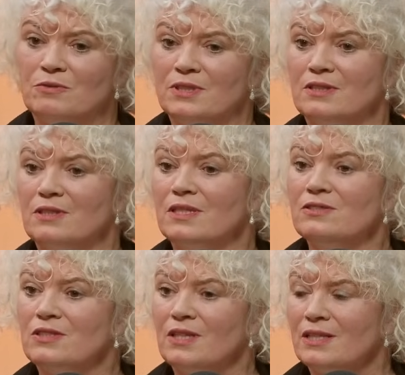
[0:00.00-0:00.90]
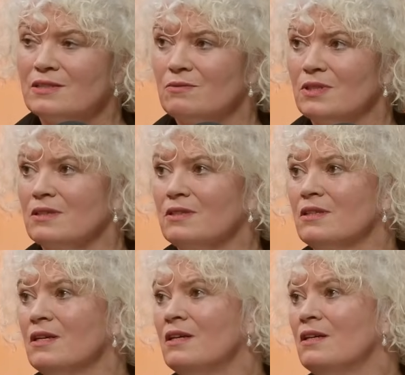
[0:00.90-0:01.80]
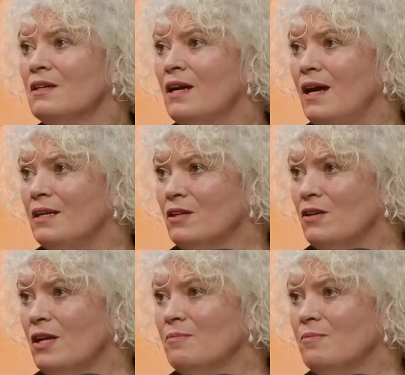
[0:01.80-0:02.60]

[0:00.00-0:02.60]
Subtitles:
with internet, with alcohol.